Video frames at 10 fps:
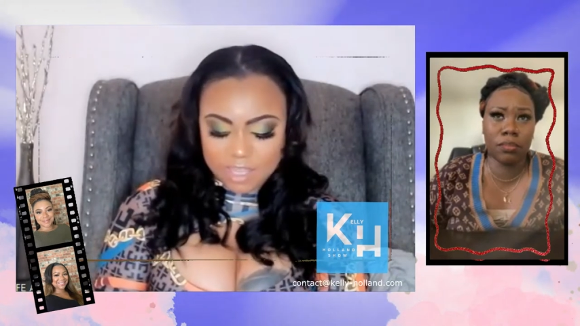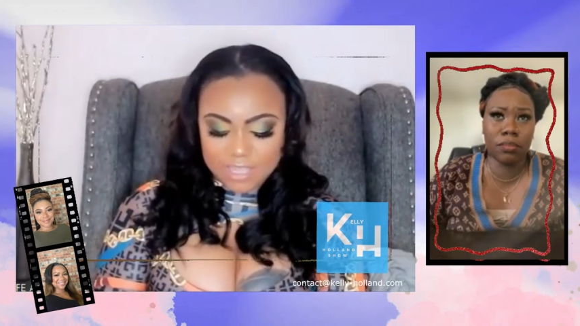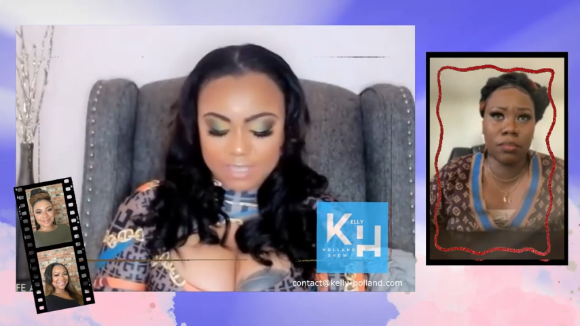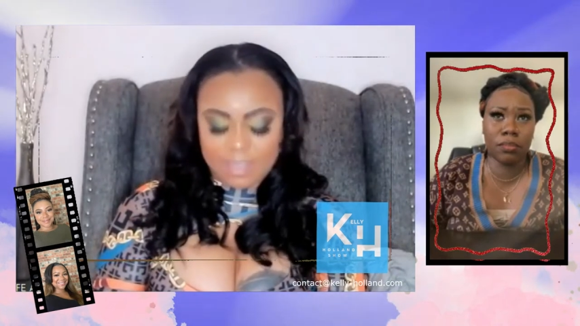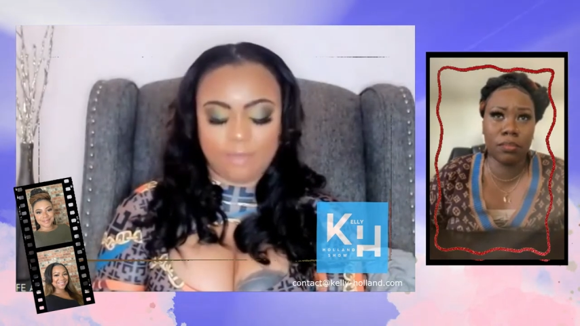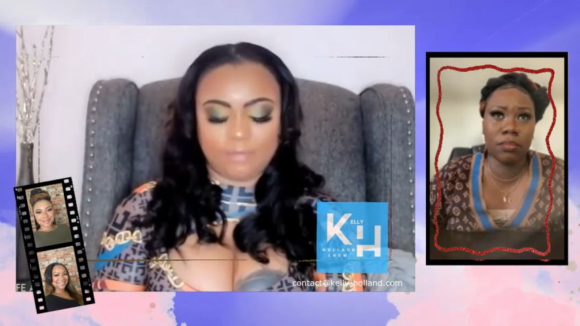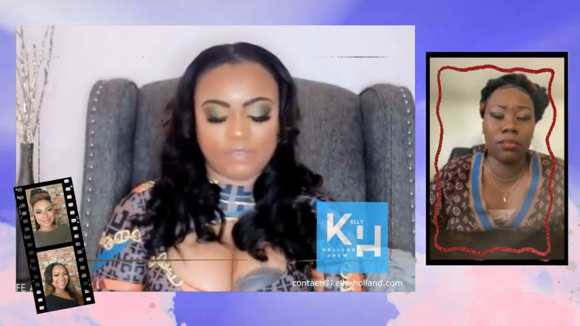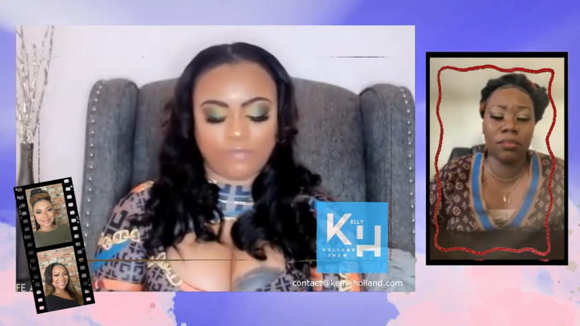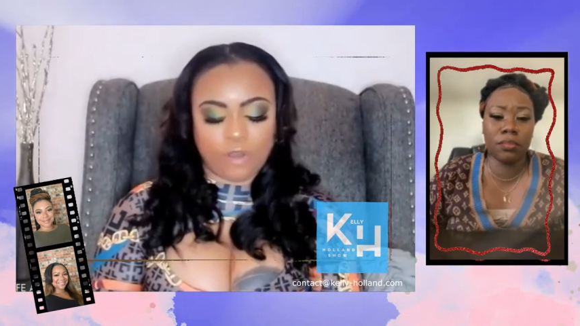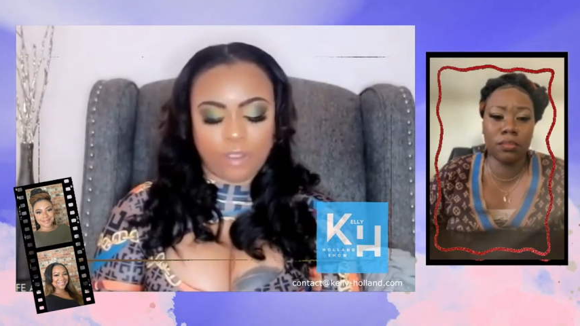Speaker 1: She
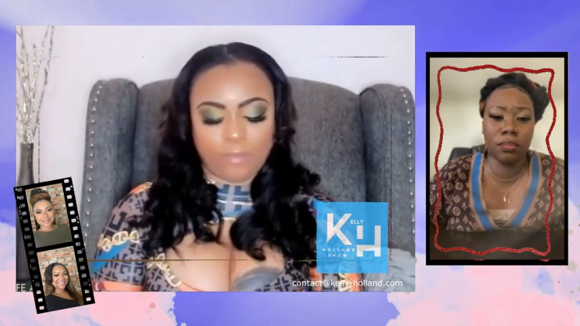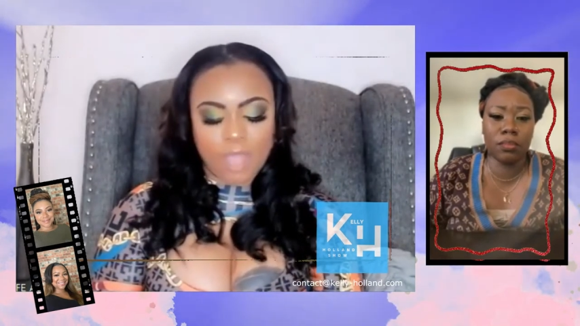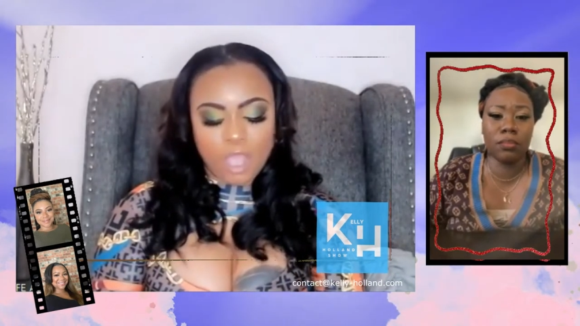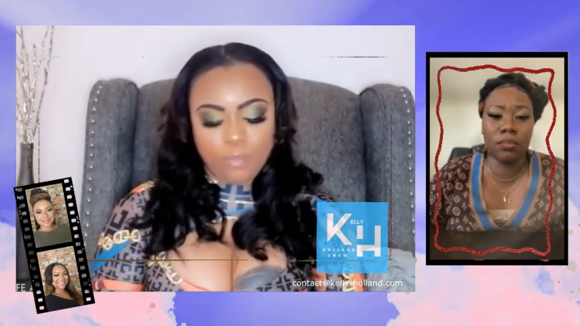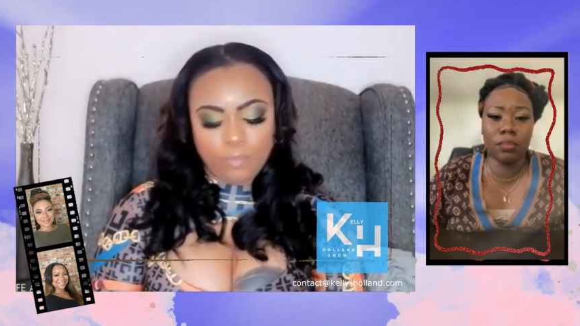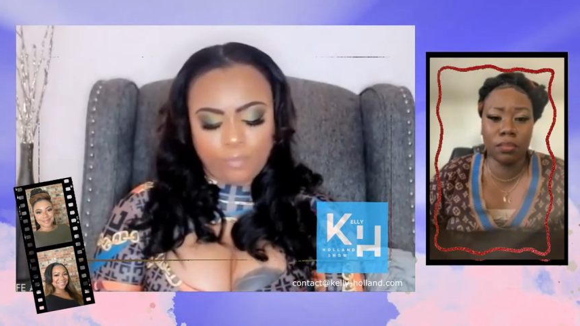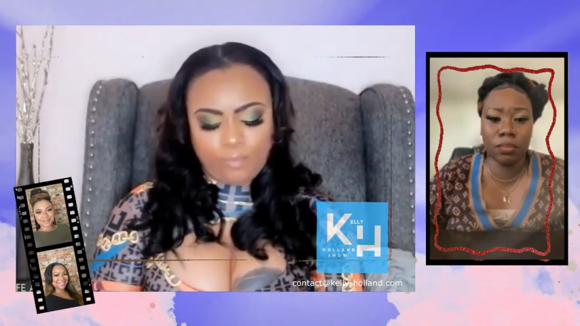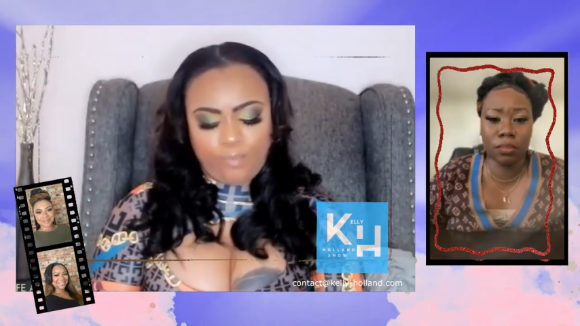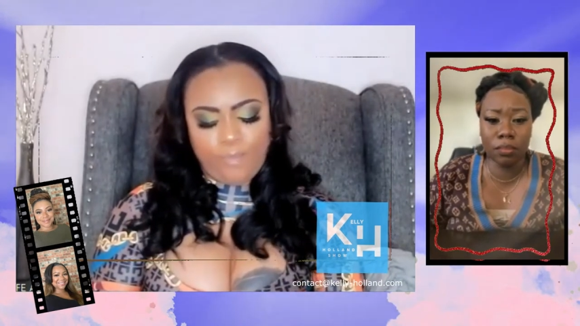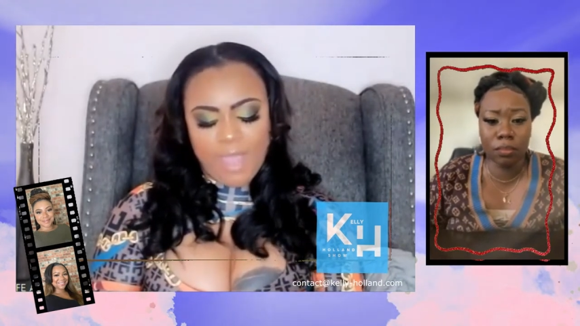comes from
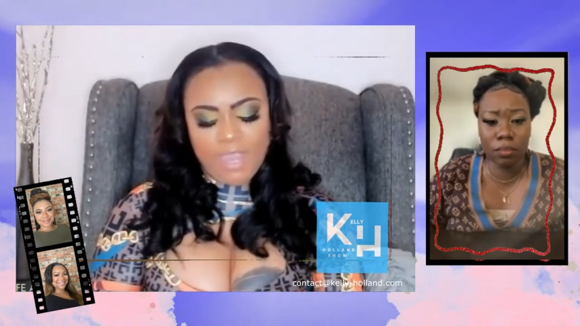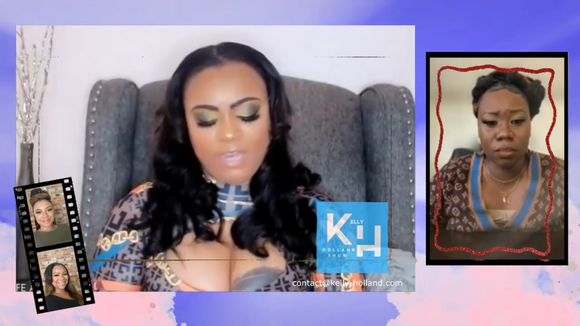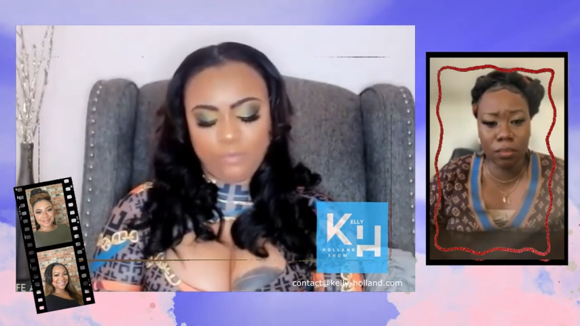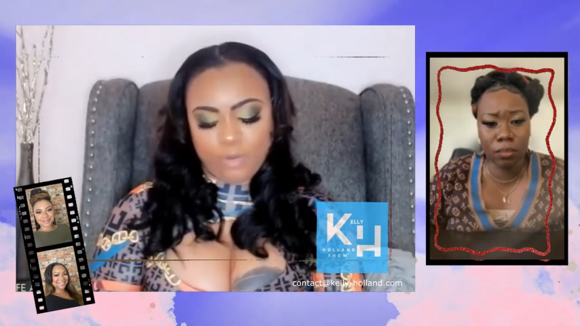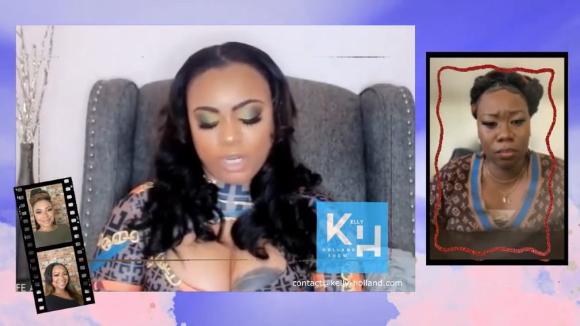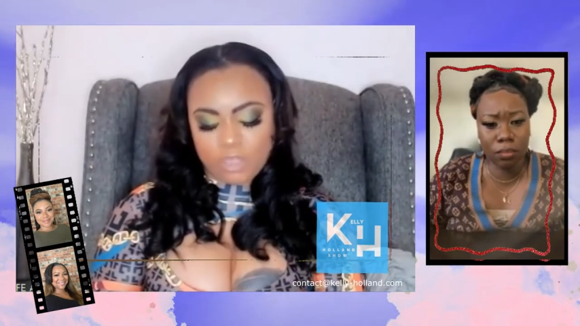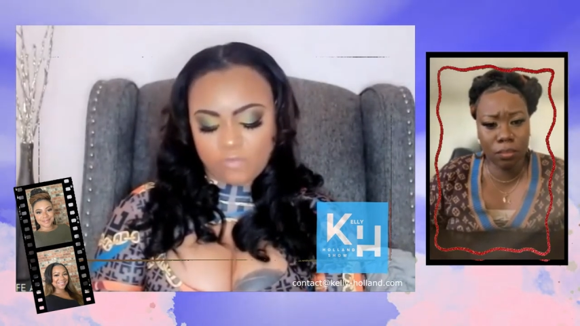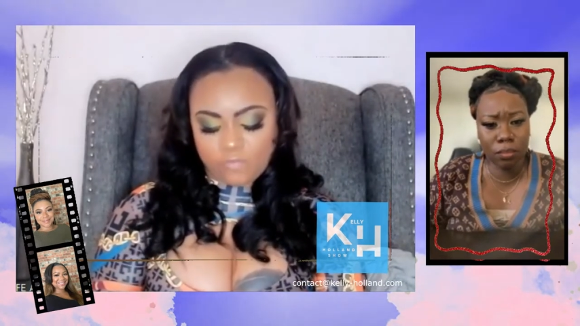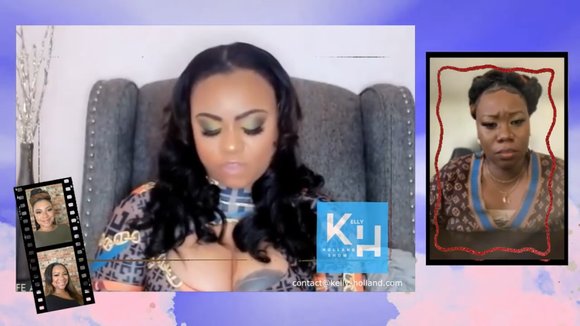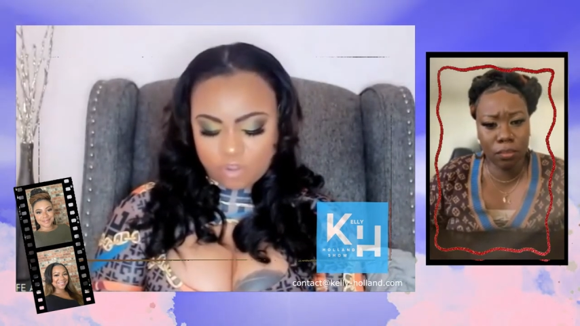Bainbridge,